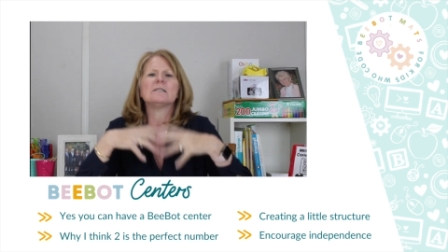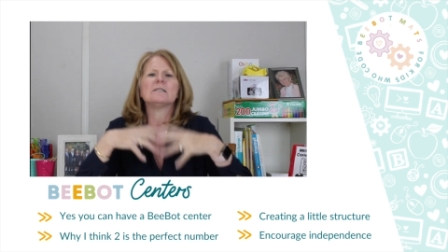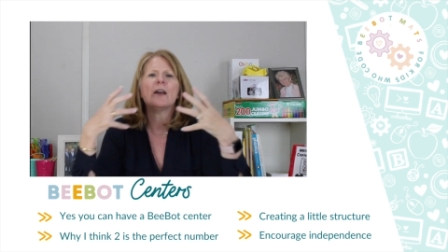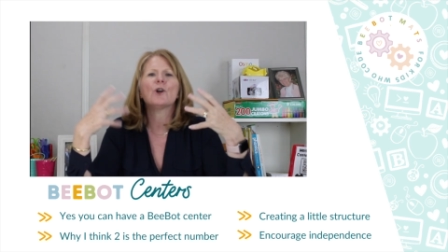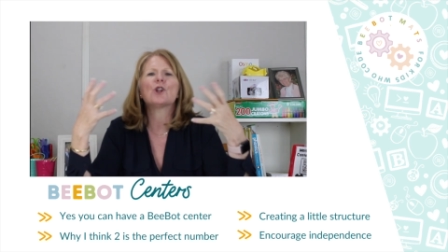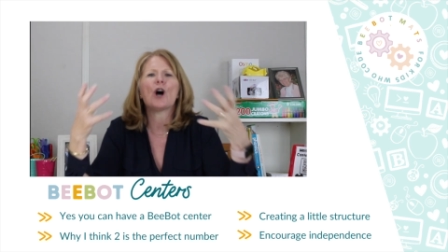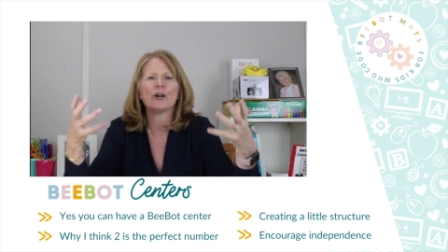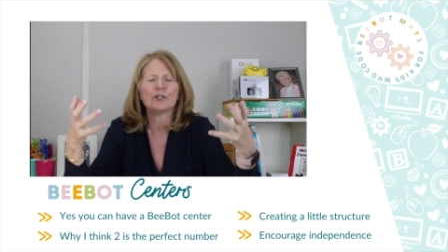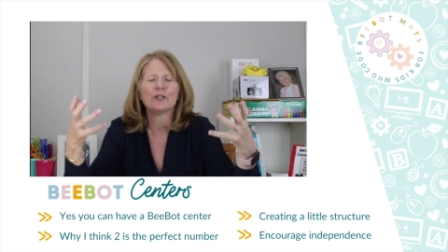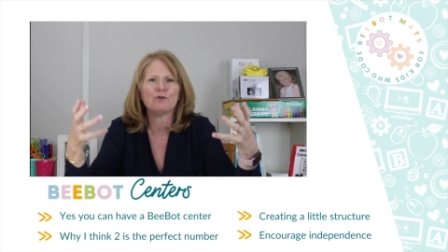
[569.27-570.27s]
done the
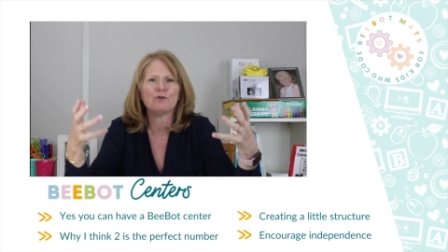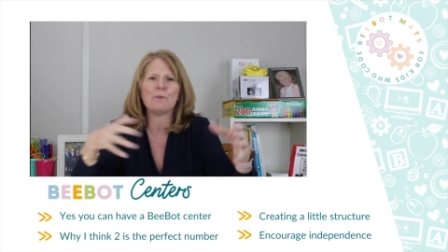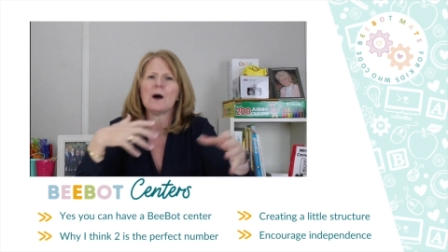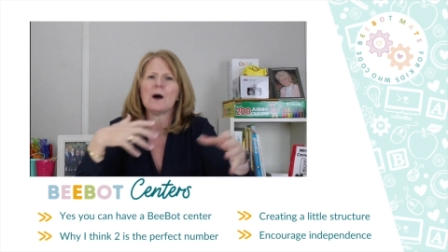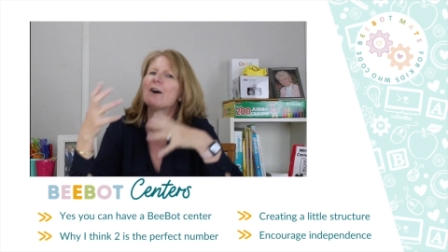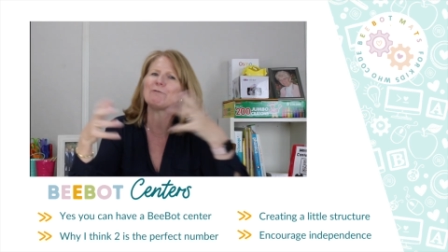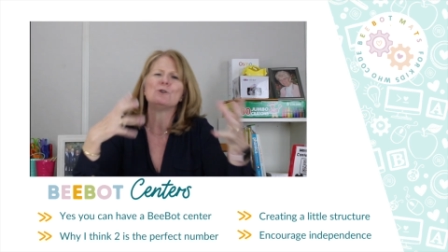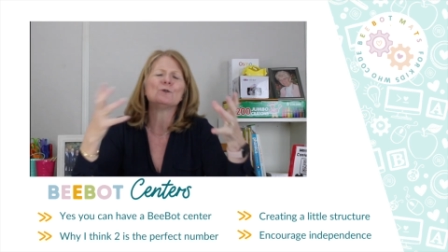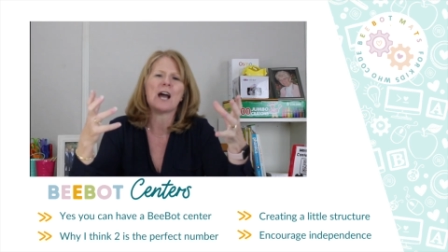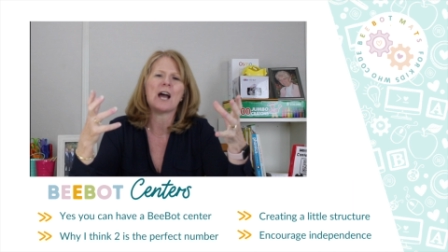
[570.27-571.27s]
large group a
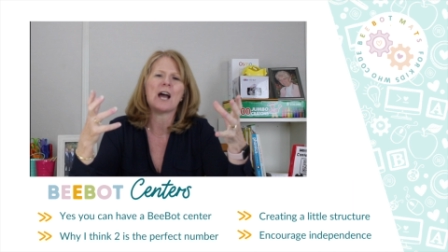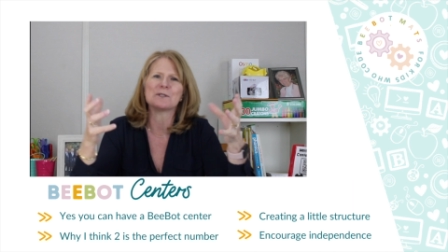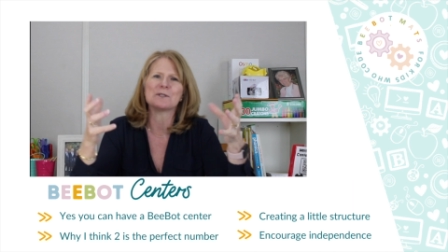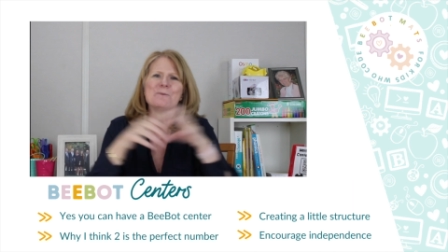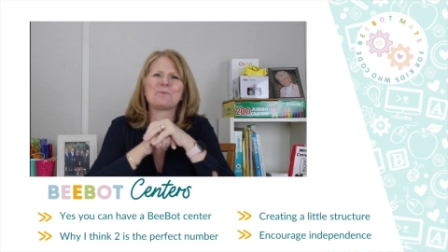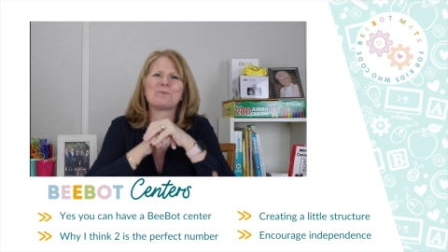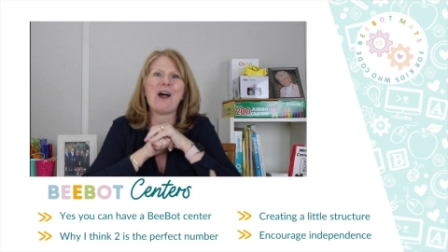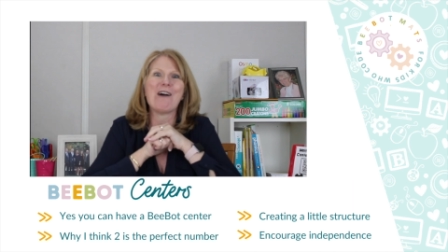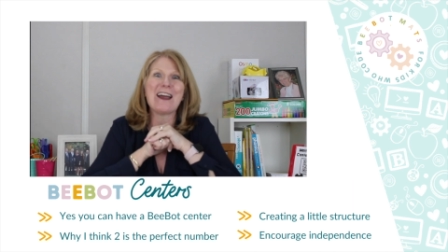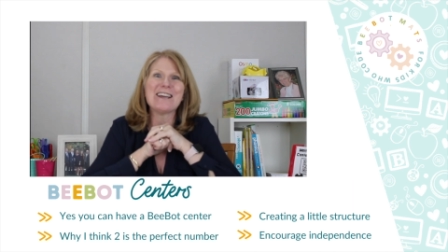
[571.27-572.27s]
few times.
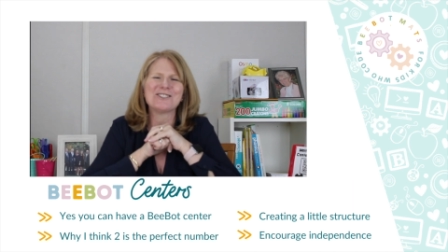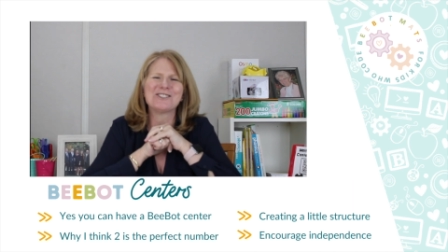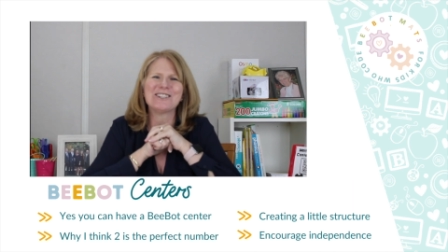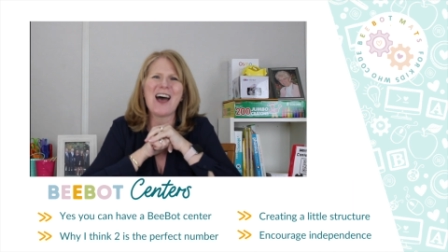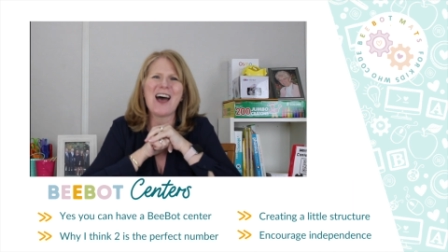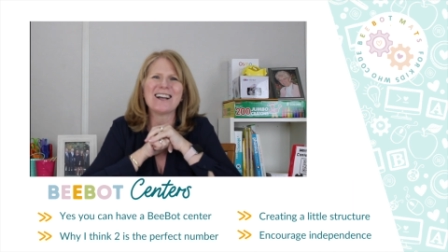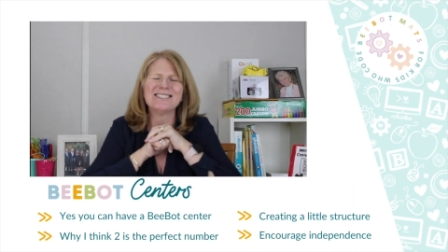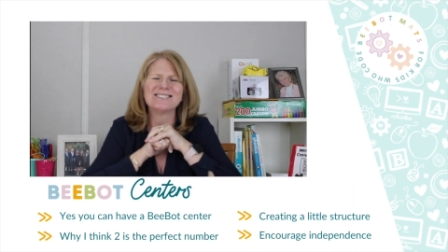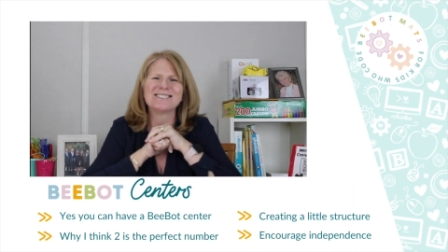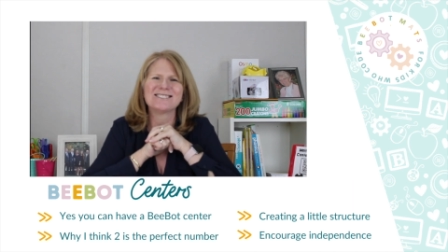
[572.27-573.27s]
All right, good luck.